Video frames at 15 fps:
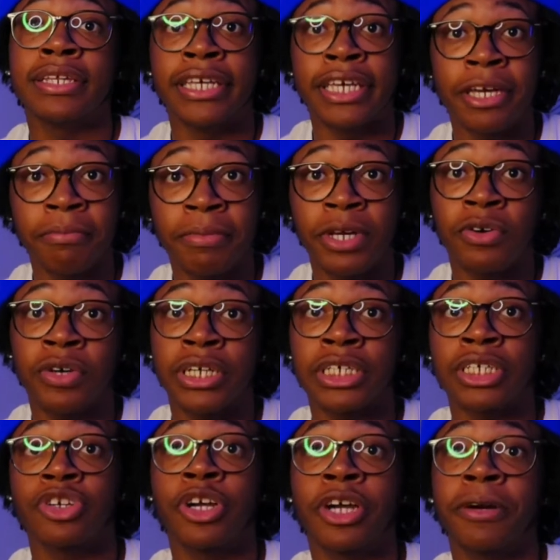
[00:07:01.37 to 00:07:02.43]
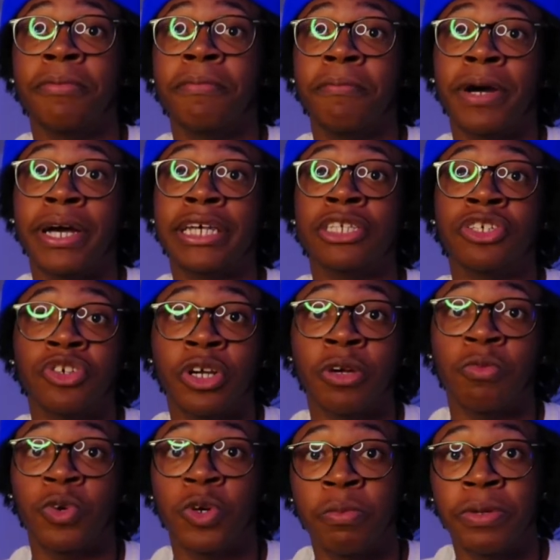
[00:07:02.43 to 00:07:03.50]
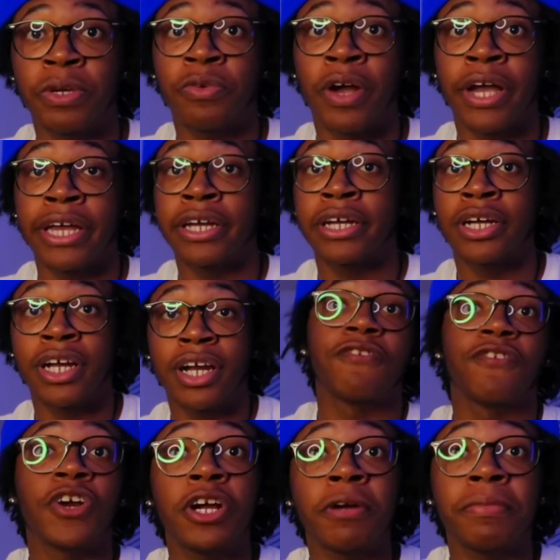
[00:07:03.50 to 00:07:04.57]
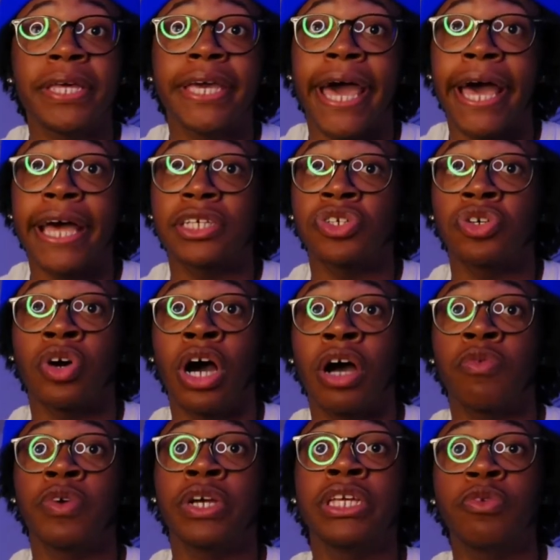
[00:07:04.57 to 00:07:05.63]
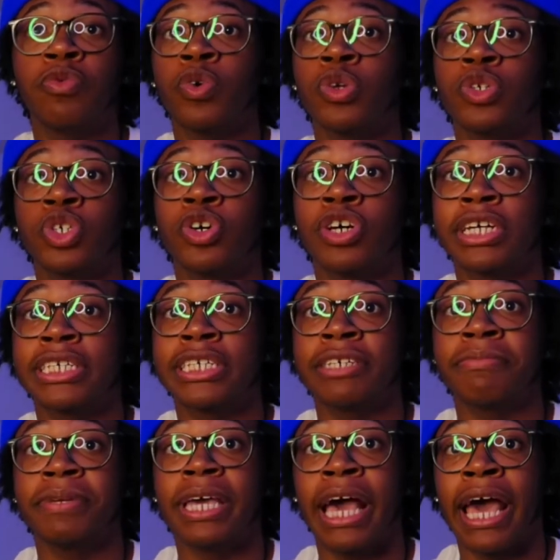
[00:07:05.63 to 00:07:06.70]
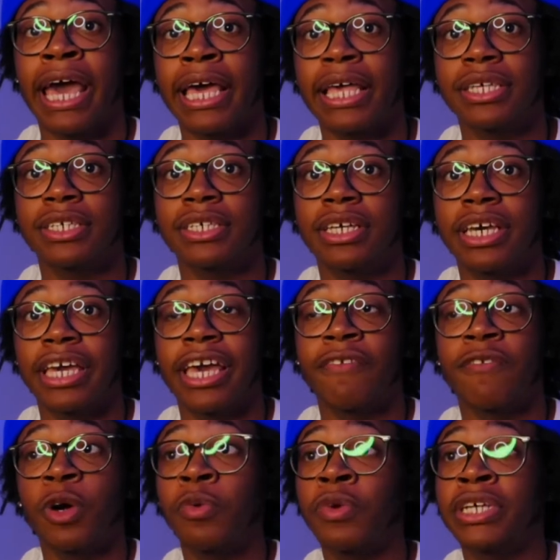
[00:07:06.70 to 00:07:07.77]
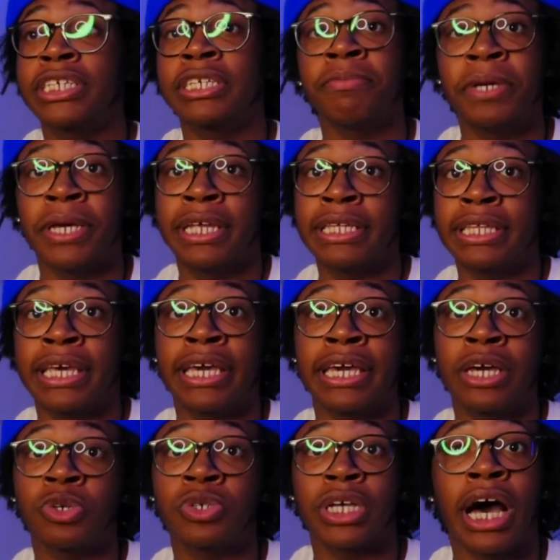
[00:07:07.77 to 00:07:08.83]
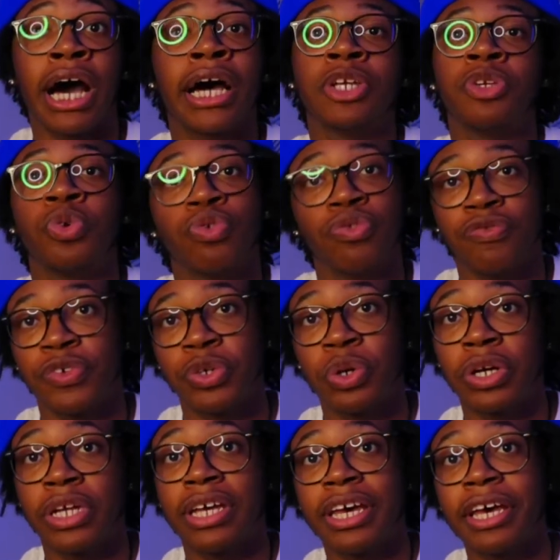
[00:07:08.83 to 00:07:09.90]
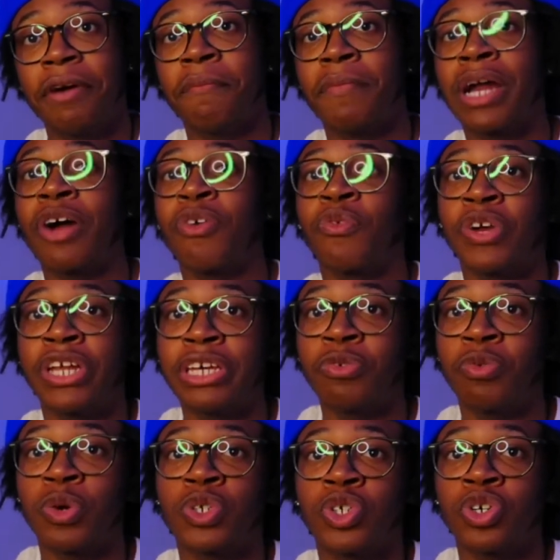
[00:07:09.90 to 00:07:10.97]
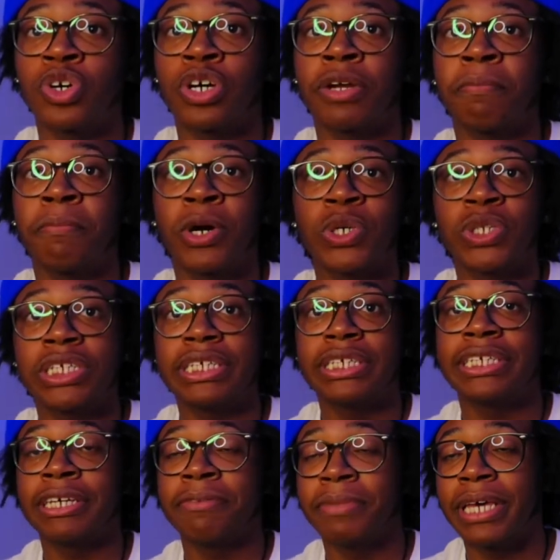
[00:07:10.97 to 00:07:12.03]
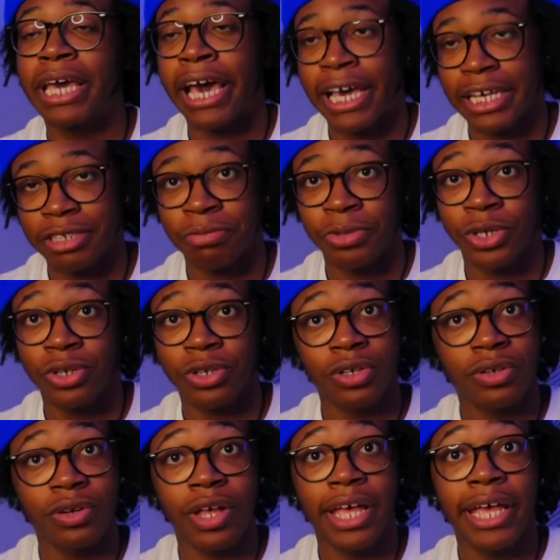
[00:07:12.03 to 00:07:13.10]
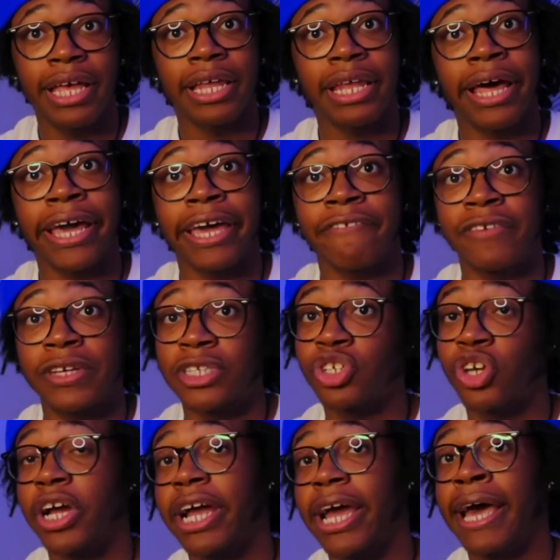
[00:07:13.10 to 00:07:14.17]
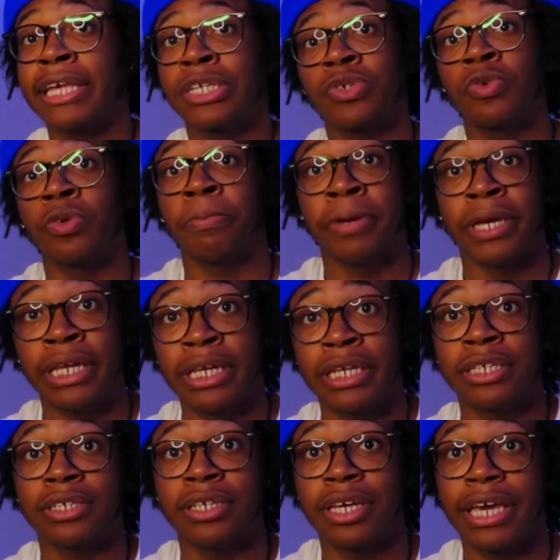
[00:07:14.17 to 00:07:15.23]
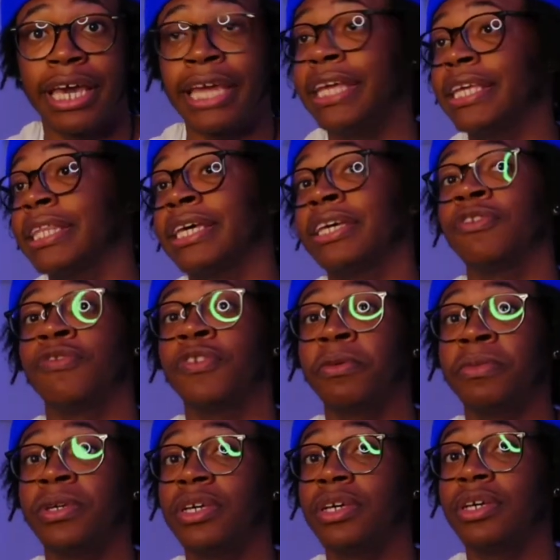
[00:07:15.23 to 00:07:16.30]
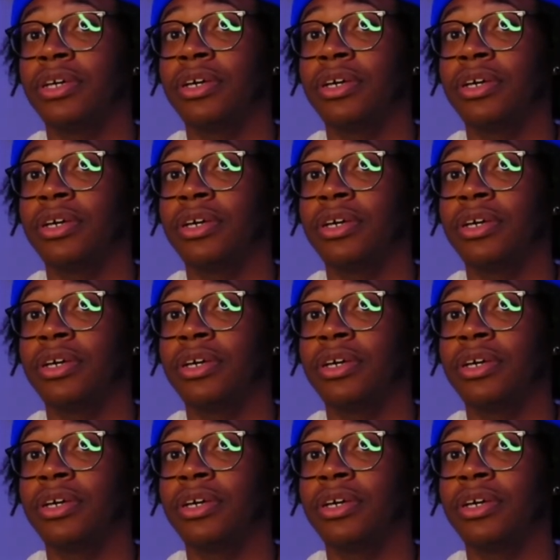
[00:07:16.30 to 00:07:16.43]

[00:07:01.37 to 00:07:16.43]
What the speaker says: DM me on Instagram. My Instagram will be right here. Preferably hats, y'all. I really want y'all to send me hats. If y'all wanna send me anything else, I'll do a review on it. But I really want y'all to mostly send me hats, bro. Like, if it's trucker hats or beanies, anything, you feel me?